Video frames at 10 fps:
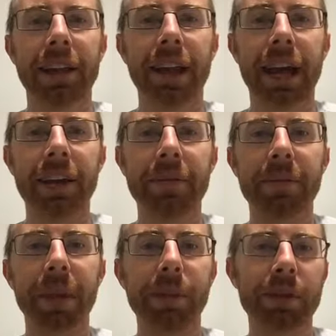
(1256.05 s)

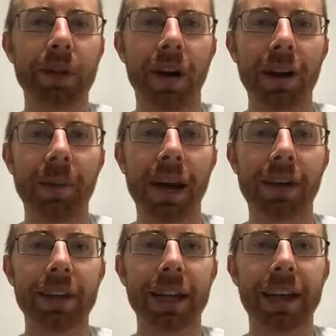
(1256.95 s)
that people talk
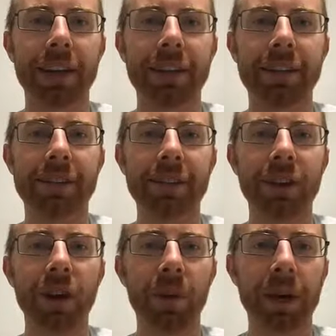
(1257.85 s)
about is
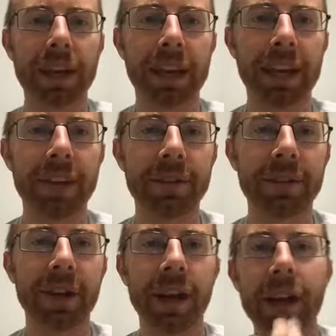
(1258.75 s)
you don't want to
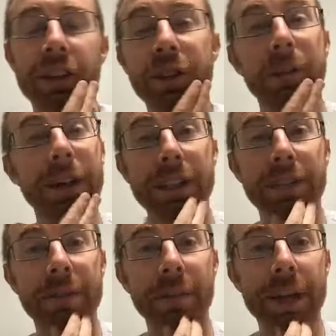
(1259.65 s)
give too much
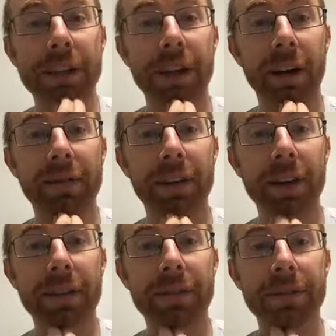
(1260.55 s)
information up
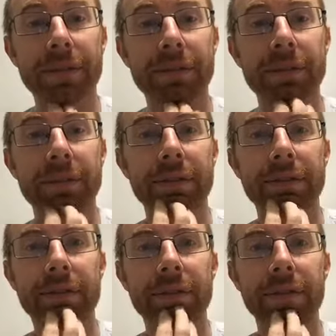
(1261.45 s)
front.
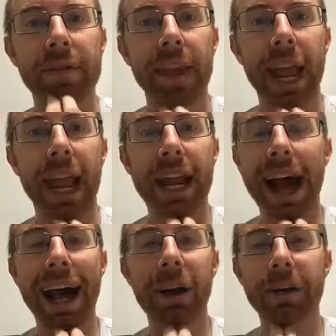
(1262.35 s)
And
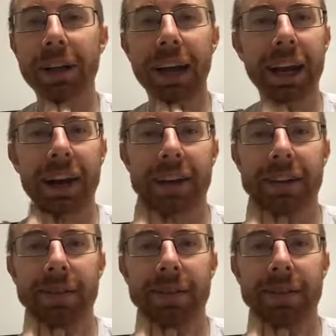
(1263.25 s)
I don't care.